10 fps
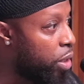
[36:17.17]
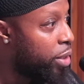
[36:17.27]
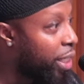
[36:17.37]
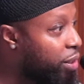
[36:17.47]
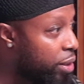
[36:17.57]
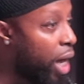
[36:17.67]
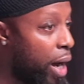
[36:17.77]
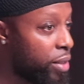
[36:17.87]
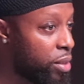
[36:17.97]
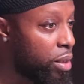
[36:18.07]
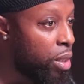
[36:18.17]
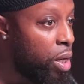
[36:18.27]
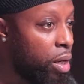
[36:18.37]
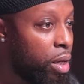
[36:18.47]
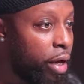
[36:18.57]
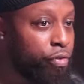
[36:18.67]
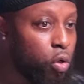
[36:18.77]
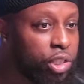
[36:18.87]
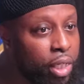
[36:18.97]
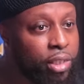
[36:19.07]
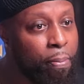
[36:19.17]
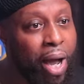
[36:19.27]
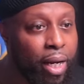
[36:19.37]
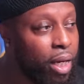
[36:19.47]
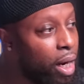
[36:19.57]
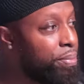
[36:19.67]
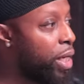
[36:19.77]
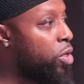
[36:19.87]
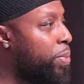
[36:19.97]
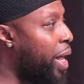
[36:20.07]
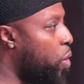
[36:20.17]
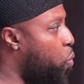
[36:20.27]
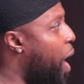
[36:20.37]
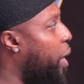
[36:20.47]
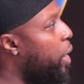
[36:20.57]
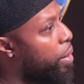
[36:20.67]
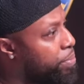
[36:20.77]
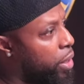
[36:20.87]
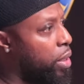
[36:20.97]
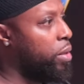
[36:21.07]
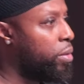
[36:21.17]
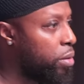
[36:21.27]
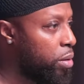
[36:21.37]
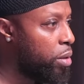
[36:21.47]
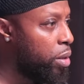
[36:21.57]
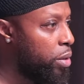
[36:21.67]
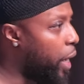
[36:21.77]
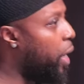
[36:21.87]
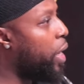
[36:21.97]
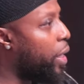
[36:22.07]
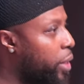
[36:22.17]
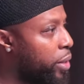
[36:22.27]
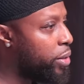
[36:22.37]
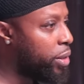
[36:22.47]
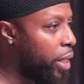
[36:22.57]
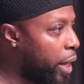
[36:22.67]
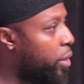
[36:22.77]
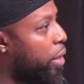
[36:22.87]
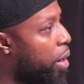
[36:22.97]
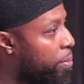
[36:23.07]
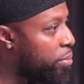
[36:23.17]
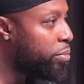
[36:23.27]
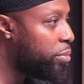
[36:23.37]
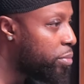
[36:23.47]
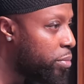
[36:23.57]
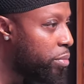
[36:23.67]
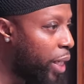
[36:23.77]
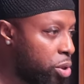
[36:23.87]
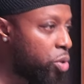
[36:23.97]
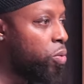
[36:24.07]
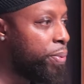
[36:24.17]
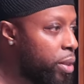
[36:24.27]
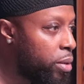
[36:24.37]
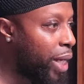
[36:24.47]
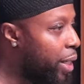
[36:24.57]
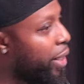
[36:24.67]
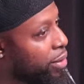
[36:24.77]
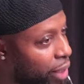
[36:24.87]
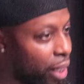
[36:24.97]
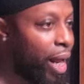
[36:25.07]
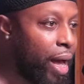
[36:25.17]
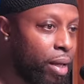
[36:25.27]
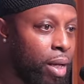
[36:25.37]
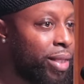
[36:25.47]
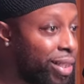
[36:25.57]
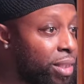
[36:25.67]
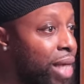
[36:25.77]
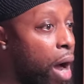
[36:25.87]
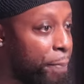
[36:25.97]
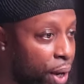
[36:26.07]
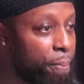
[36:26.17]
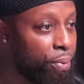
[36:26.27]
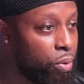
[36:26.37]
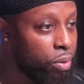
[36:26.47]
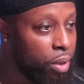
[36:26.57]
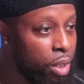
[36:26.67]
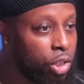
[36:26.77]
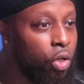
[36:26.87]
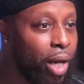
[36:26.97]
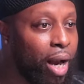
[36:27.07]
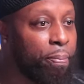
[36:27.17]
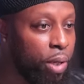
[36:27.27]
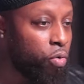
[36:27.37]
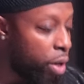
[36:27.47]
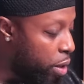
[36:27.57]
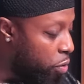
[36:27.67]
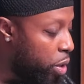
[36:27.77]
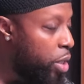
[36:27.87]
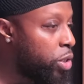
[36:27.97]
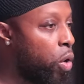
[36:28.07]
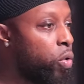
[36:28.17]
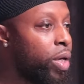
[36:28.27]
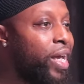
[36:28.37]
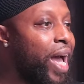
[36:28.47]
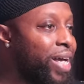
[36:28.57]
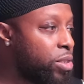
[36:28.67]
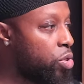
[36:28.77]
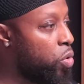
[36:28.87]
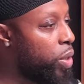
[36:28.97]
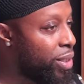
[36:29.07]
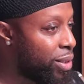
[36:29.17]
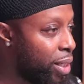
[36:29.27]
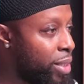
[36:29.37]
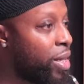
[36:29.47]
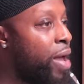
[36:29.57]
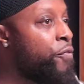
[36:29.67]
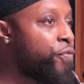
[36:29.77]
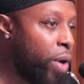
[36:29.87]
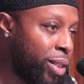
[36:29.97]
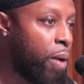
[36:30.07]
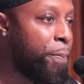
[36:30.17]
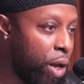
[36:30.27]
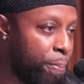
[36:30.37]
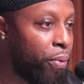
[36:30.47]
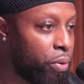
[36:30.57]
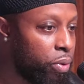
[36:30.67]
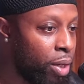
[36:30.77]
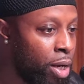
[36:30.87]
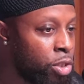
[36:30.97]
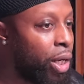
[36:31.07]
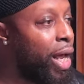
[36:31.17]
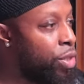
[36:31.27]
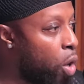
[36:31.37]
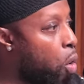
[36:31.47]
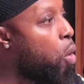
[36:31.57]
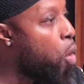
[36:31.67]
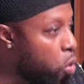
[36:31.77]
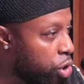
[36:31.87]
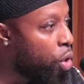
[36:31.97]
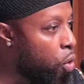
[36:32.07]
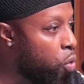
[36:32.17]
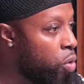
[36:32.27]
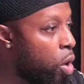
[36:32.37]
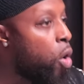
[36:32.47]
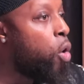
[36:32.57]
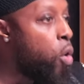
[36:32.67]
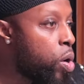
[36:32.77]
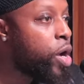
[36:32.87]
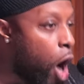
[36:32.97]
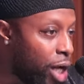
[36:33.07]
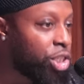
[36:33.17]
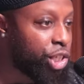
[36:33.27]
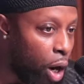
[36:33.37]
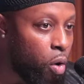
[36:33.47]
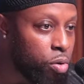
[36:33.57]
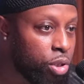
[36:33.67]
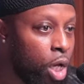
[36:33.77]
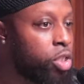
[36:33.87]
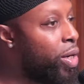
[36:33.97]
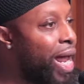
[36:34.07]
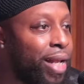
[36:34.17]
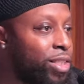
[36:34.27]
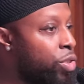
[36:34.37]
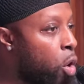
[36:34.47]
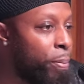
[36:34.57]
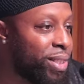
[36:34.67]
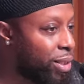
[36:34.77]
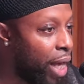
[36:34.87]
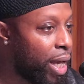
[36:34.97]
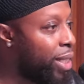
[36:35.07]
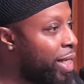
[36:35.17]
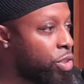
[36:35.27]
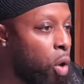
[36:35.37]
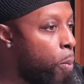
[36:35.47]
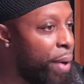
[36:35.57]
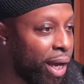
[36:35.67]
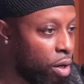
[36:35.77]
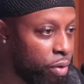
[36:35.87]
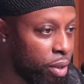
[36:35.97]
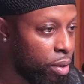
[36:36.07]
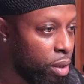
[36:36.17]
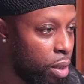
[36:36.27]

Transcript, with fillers: This is us. If you see somebody get up there, you be like, why they up there? They ain't got nothing to say. They dumb. They stupid. They this. They that. This is our people. So you got to be real. So he has to do these things in front of the people so they know who's who, who God chose, so that there's no mistake and there's no bickering.